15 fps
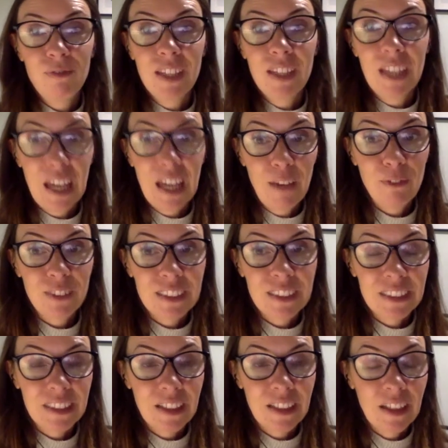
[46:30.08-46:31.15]
gifts
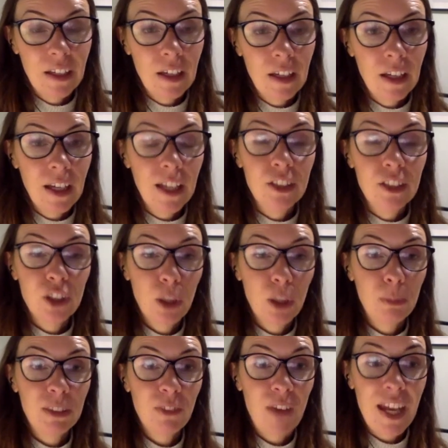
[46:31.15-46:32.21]
in
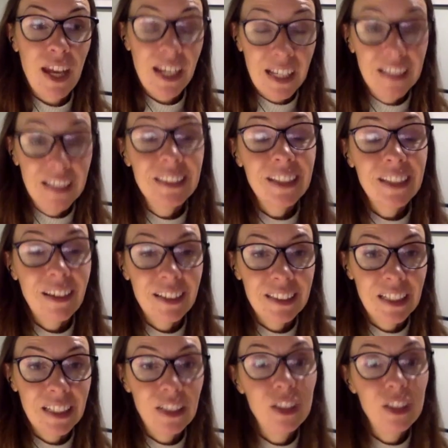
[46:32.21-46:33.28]
terms of an insight
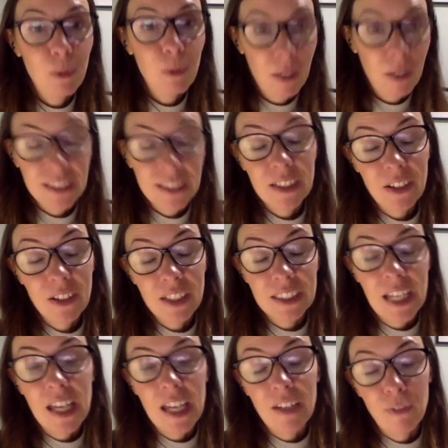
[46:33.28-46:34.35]
into what is it going to
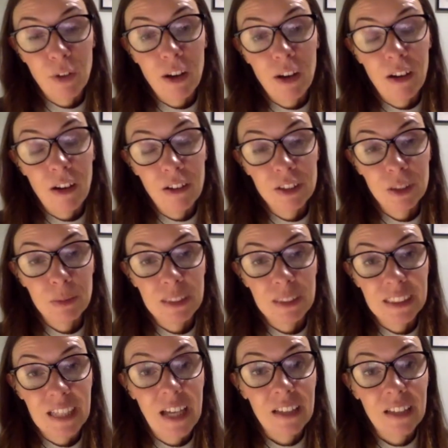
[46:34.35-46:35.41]
take for our long-term
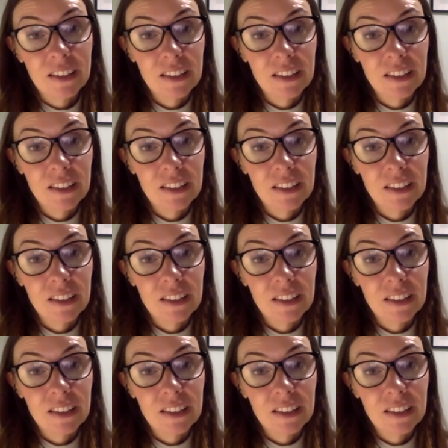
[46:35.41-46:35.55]
success